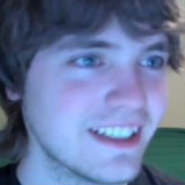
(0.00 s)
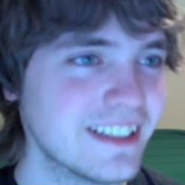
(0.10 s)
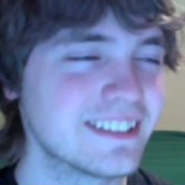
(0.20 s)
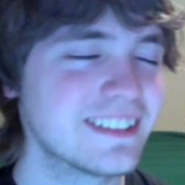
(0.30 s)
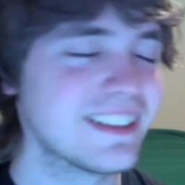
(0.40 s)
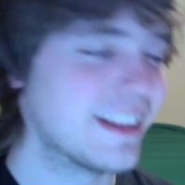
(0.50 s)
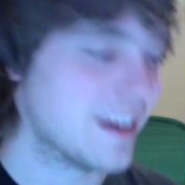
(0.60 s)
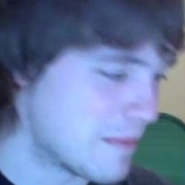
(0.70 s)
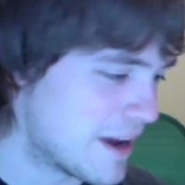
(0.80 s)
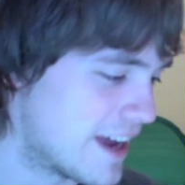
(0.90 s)
It's
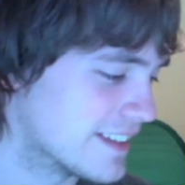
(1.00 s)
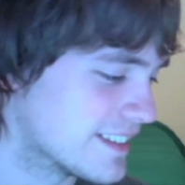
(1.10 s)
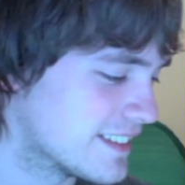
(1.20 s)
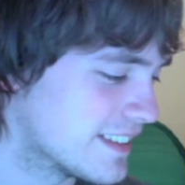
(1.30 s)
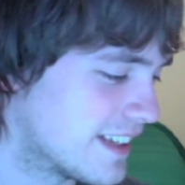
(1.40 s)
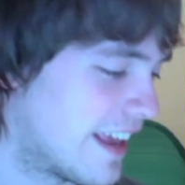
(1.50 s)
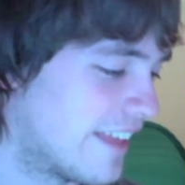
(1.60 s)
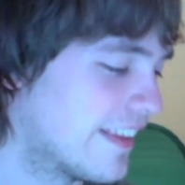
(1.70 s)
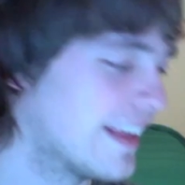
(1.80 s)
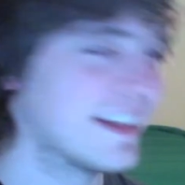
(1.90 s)
the best.
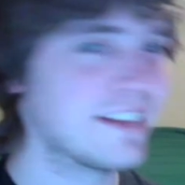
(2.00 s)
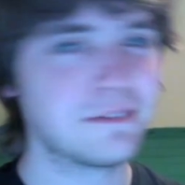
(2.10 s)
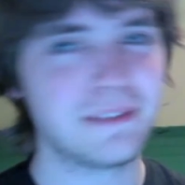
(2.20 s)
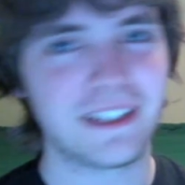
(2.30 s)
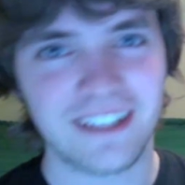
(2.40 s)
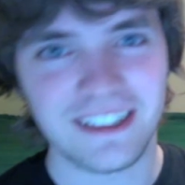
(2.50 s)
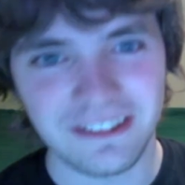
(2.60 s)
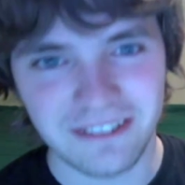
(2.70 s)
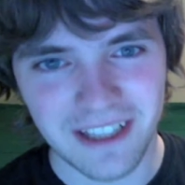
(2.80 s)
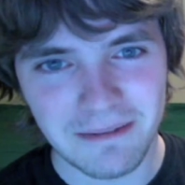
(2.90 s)
And then Devil May Cry
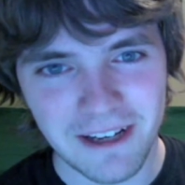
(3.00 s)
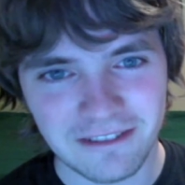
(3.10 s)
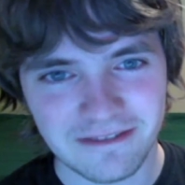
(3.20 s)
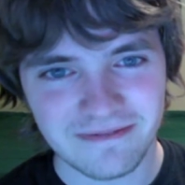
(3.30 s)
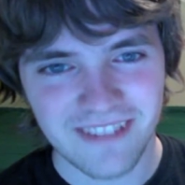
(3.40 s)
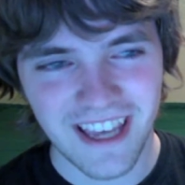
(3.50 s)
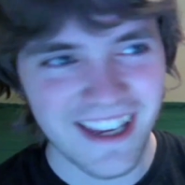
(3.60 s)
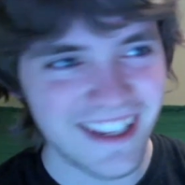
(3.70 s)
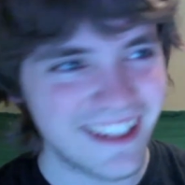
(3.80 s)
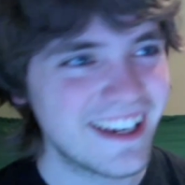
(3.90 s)
2 came out.
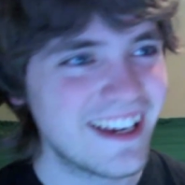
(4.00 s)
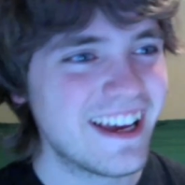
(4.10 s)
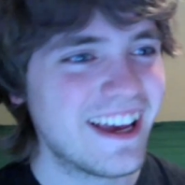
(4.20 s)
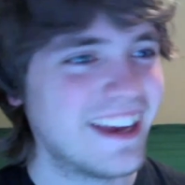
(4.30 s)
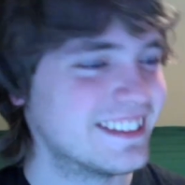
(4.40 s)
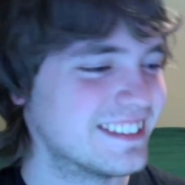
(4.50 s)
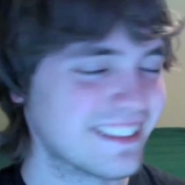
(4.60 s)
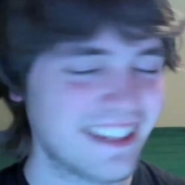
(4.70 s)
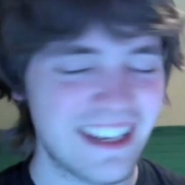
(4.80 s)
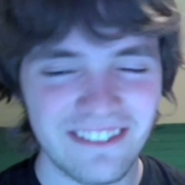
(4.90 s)
It
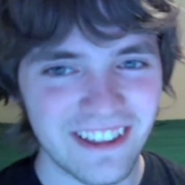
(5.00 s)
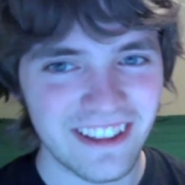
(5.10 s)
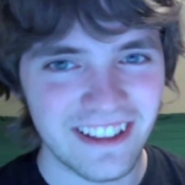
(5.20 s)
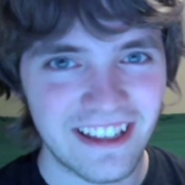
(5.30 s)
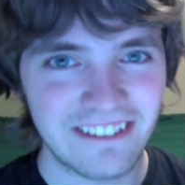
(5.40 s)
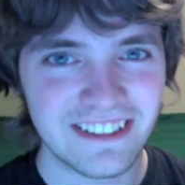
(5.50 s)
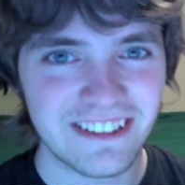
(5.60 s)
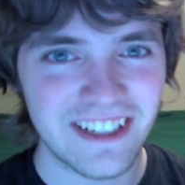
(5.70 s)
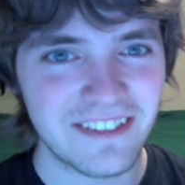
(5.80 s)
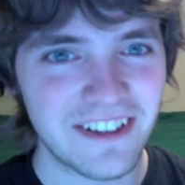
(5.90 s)
took everything that was
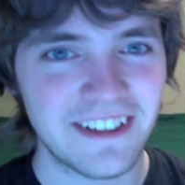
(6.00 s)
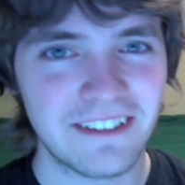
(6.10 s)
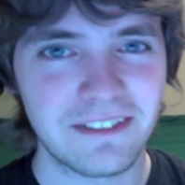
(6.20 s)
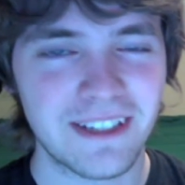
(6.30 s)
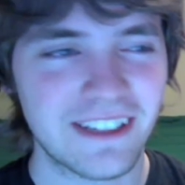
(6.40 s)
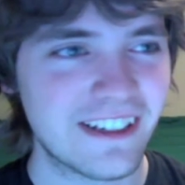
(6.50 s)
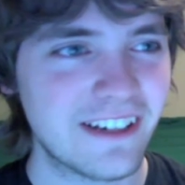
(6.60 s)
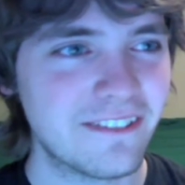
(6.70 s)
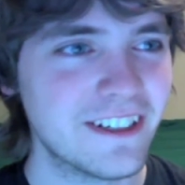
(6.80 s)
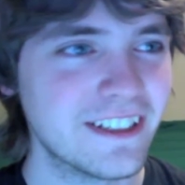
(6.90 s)
great about Devil May Cry
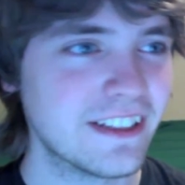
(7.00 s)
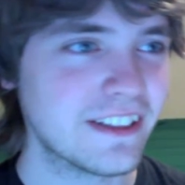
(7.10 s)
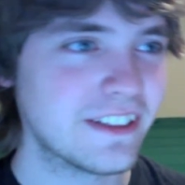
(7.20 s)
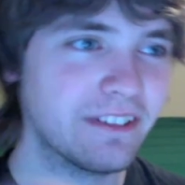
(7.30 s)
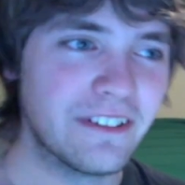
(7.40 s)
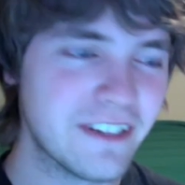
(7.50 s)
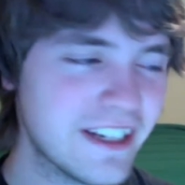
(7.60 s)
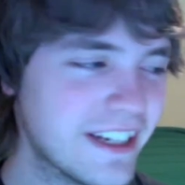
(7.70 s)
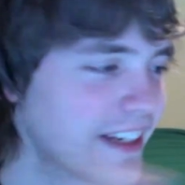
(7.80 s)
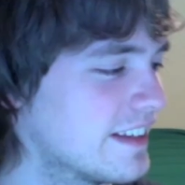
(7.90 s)
1 and threw it
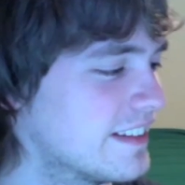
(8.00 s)
away.